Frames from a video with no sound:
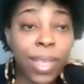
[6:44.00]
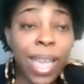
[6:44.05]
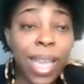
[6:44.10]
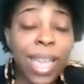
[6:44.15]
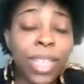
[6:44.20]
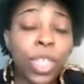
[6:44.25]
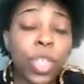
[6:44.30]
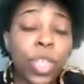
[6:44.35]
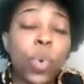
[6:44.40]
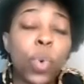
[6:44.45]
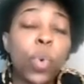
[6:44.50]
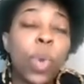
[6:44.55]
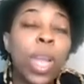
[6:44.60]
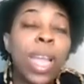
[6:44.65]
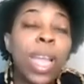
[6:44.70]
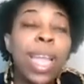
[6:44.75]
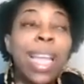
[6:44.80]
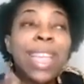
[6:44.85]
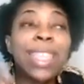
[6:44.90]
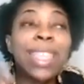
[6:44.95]
And so
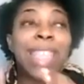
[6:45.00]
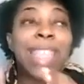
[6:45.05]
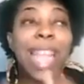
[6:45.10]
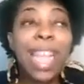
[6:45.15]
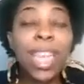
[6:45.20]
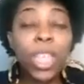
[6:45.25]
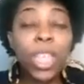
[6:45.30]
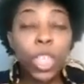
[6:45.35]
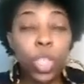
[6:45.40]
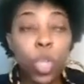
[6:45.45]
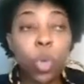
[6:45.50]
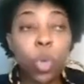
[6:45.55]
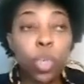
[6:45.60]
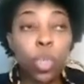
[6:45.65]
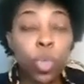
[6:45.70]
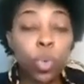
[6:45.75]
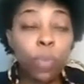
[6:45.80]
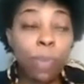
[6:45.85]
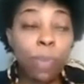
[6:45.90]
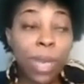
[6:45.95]
staying
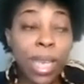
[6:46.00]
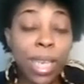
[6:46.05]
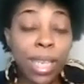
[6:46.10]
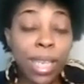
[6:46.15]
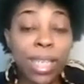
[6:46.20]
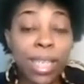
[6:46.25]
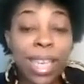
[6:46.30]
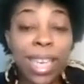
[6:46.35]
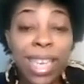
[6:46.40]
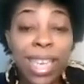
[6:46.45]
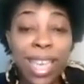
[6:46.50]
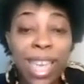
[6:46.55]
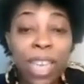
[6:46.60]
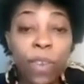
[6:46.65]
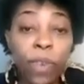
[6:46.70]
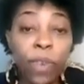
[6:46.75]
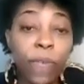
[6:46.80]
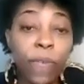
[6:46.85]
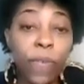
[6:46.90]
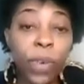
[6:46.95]
social means,
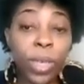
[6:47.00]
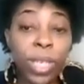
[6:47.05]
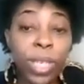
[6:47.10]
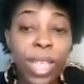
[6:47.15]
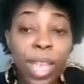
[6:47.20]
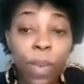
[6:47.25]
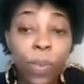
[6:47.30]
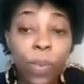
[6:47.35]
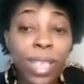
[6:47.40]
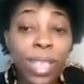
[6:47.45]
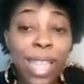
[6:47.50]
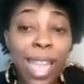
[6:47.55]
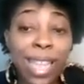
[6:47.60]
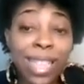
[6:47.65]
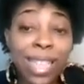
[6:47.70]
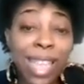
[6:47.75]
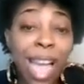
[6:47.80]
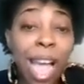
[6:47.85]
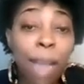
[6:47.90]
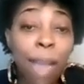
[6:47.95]
again, the first thing was
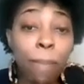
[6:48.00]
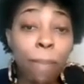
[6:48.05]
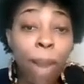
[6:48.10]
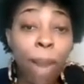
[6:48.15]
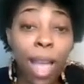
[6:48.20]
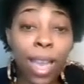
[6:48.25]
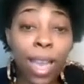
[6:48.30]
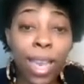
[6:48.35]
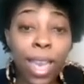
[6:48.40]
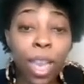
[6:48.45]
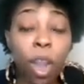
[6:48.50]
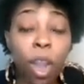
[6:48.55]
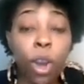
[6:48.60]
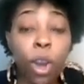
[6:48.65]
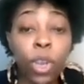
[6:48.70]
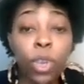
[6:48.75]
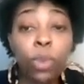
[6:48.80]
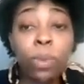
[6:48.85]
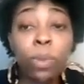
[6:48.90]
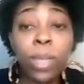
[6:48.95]
that time blocking.
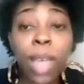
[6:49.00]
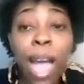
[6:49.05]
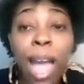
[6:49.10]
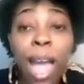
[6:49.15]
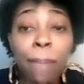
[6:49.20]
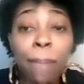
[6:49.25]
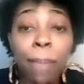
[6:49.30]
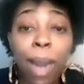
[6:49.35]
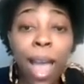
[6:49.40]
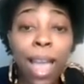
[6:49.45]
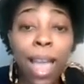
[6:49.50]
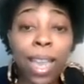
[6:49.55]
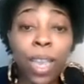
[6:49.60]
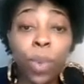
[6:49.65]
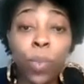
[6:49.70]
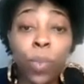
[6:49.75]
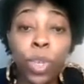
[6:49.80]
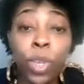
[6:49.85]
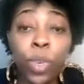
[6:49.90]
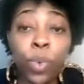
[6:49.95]
Are you time
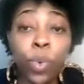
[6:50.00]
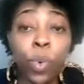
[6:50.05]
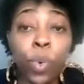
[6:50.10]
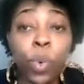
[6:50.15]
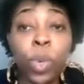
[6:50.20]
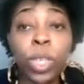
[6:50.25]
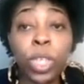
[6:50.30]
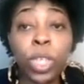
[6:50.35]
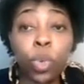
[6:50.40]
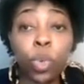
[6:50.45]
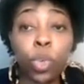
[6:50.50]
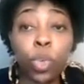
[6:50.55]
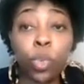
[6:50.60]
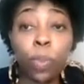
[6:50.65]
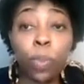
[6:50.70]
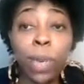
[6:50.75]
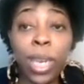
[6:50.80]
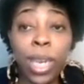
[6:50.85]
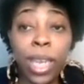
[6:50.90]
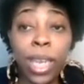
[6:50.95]
blocking when you're on social
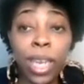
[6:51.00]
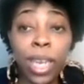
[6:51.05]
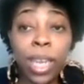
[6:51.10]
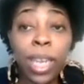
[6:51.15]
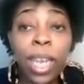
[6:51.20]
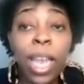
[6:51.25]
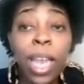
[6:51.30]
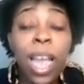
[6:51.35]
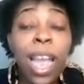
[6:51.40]
media?